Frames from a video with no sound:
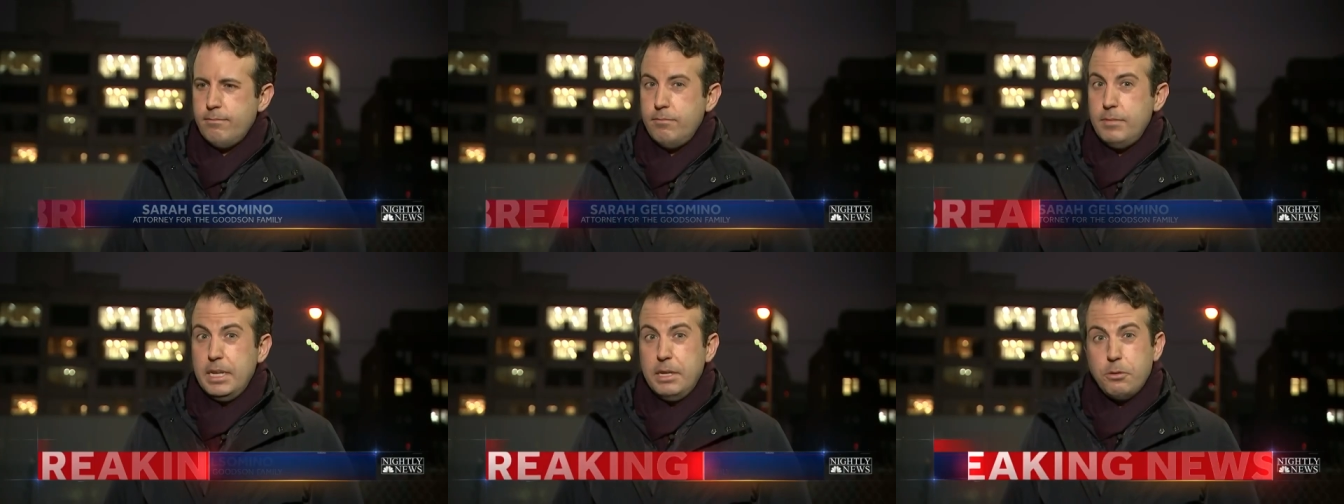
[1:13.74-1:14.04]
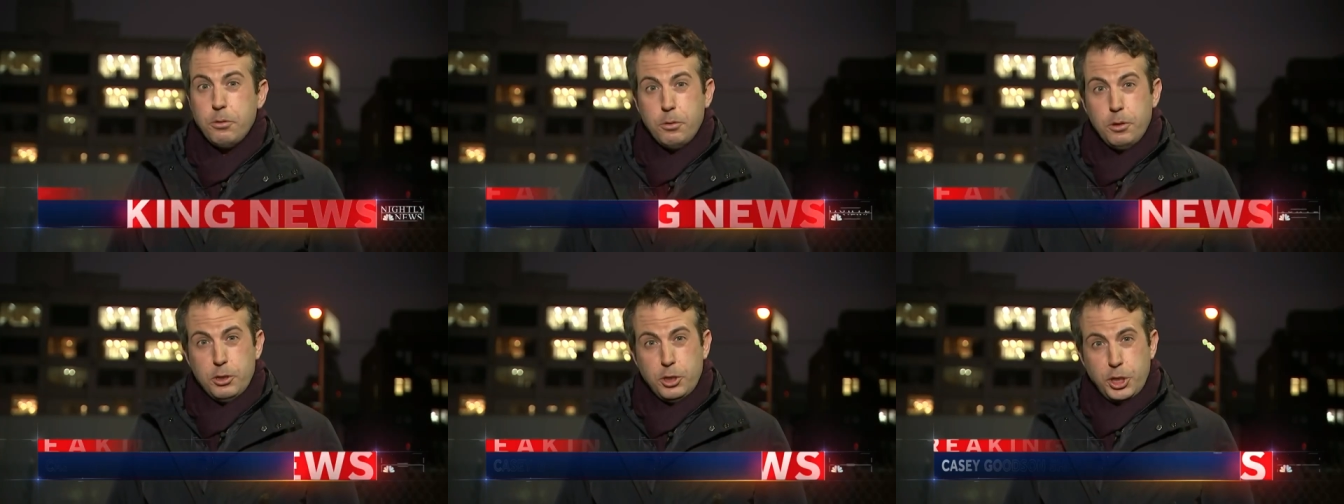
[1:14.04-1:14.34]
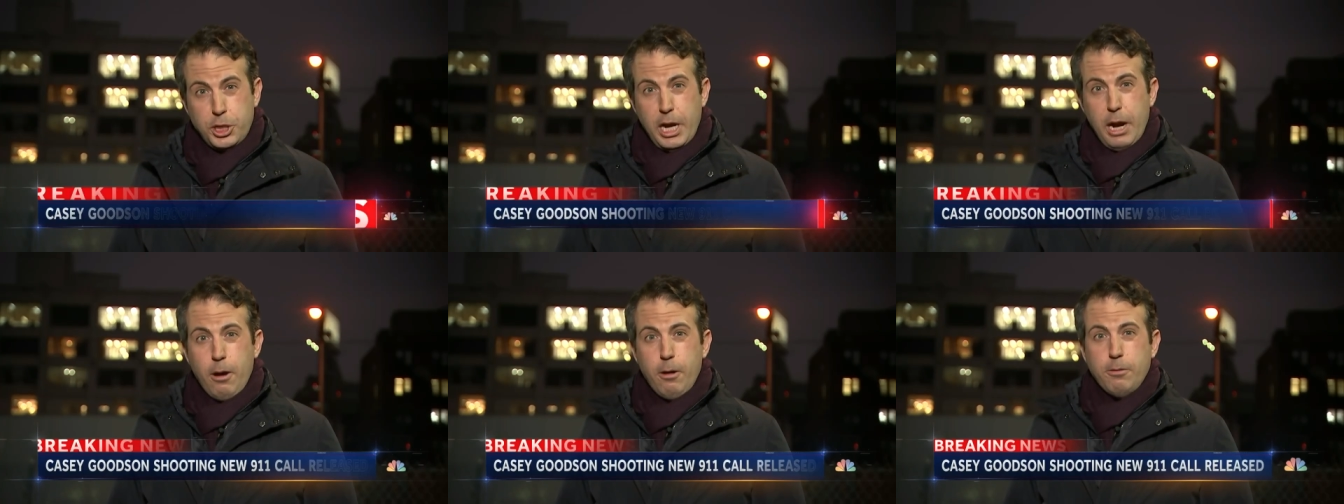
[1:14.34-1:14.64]
Neither the
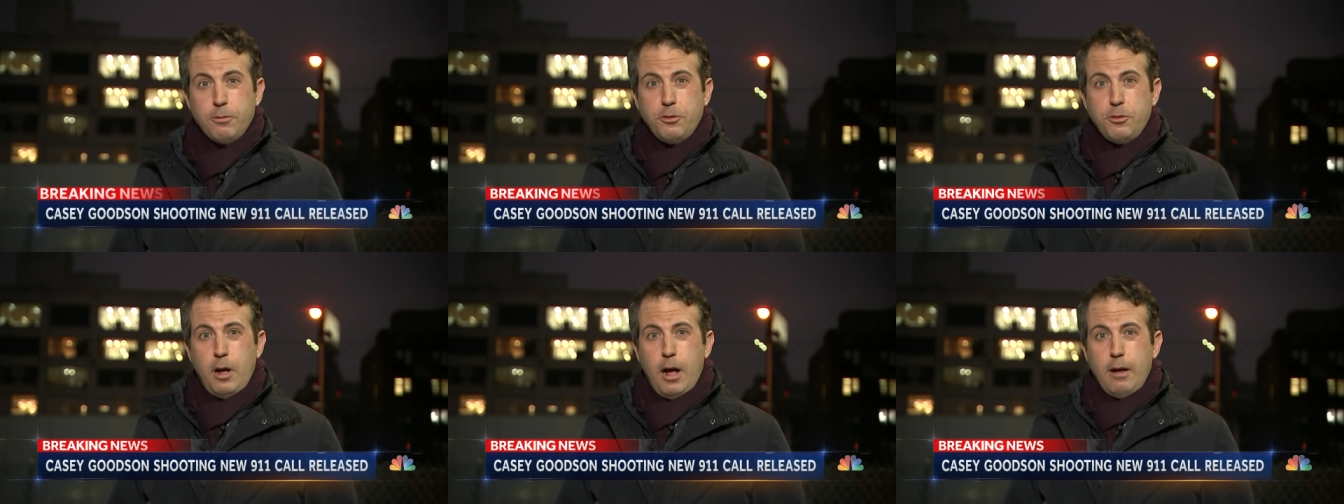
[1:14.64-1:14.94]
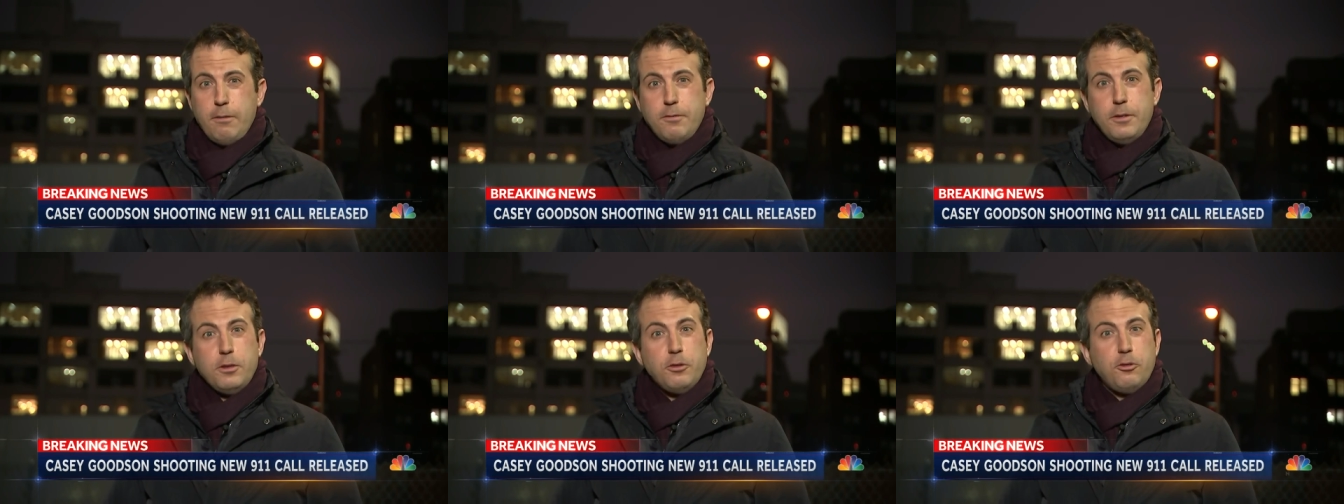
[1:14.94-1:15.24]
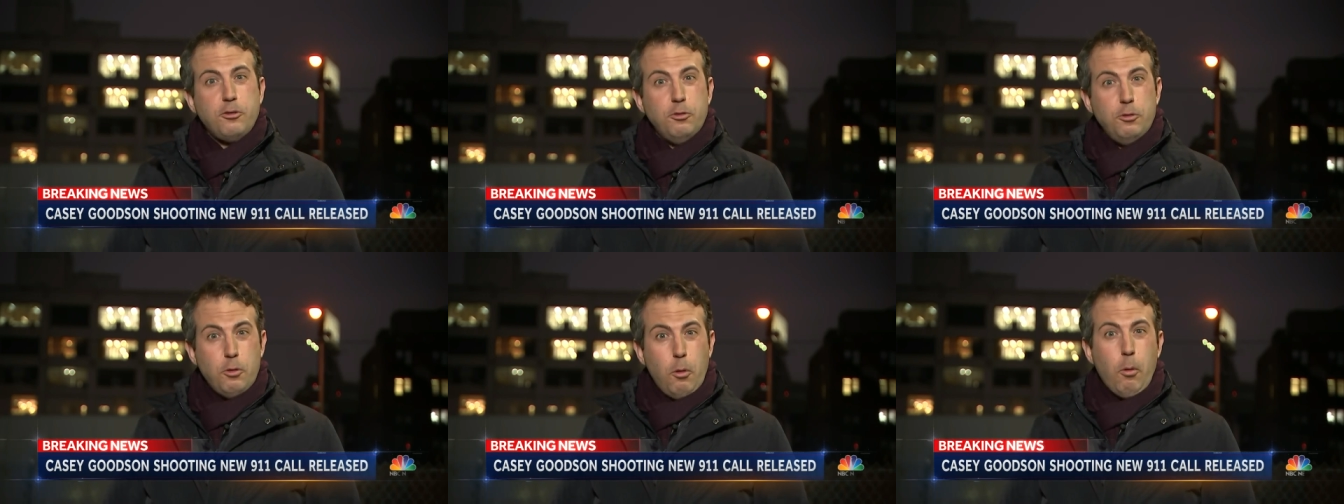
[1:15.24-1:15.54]
sheriff's
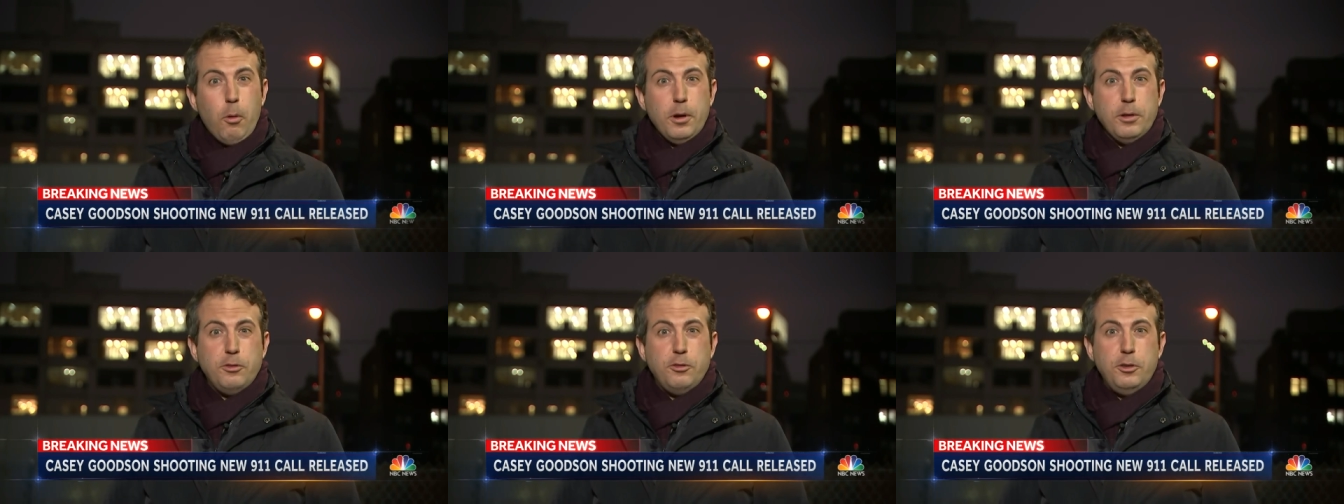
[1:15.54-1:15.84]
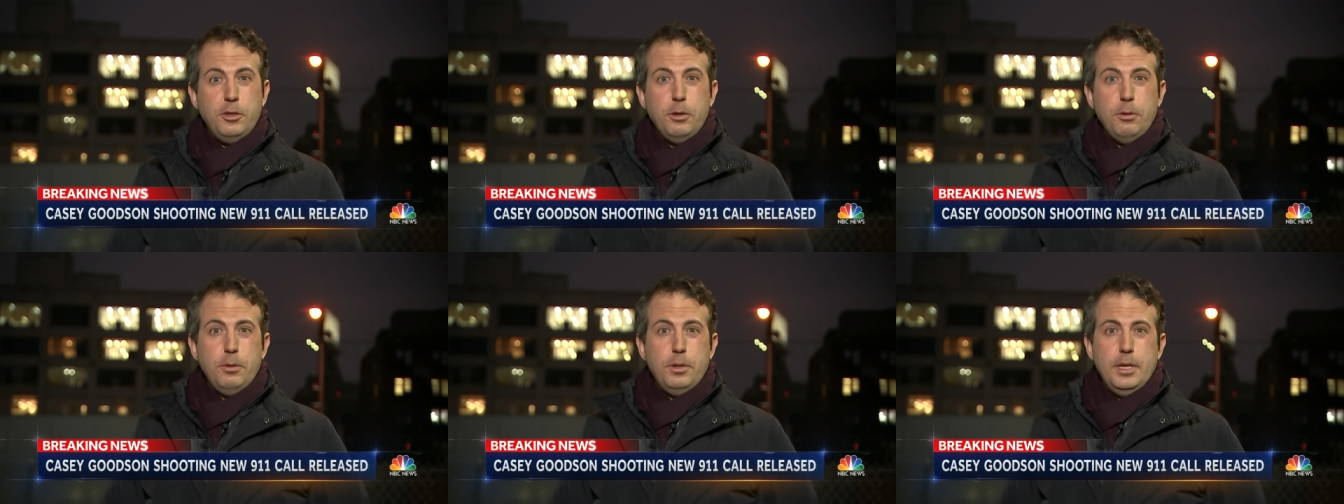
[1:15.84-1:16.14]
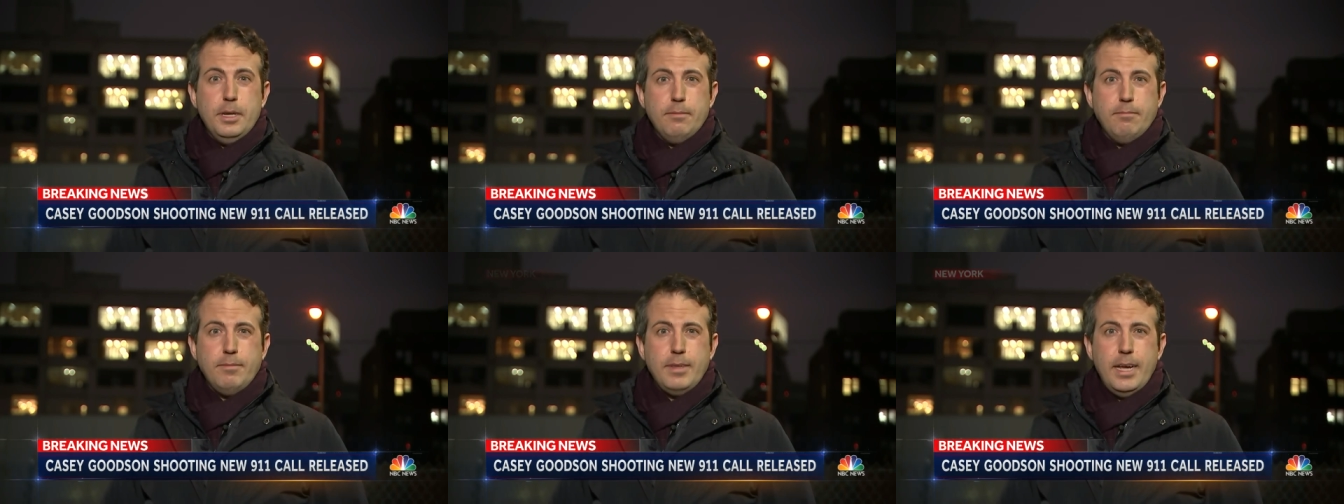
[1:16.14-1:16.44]
office nor its
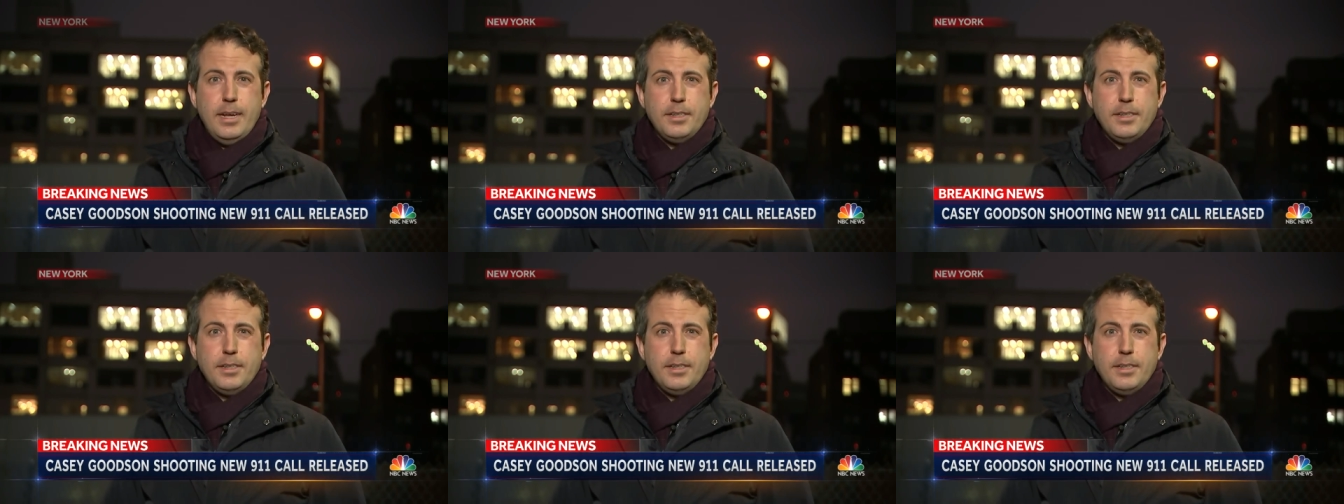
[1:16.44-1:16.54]
union